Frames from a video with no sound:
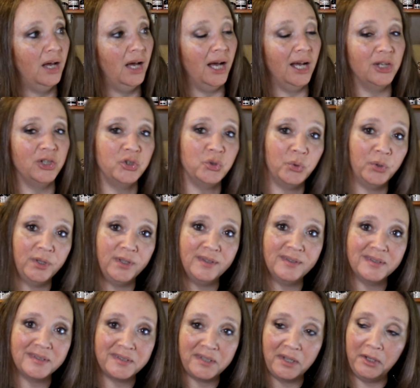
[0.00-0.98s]
I
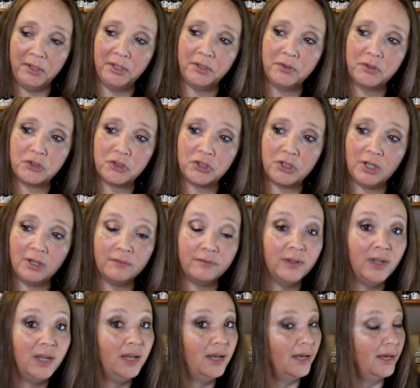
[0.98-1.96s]
enjoy selling the stuff,
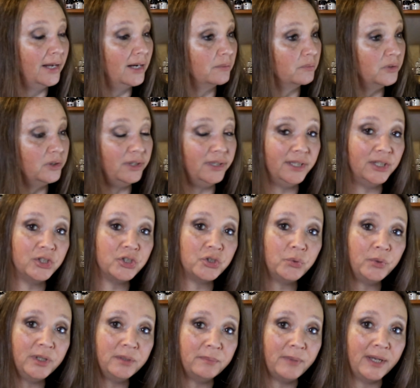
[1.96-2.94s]
and I'm really
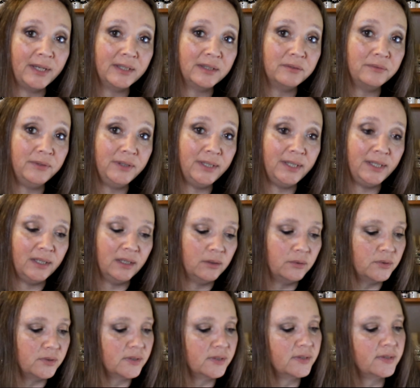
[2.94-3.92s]
enjoying making the
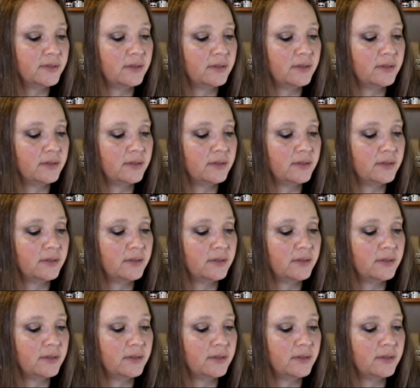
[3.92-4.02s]
videos.